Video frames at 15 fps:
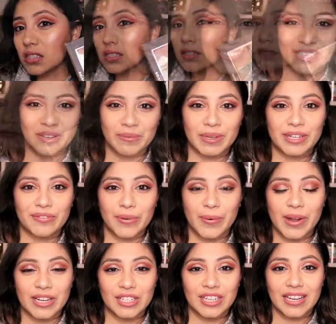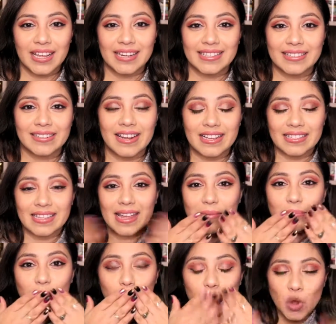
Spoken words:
Thanks so much for watching, and until next time,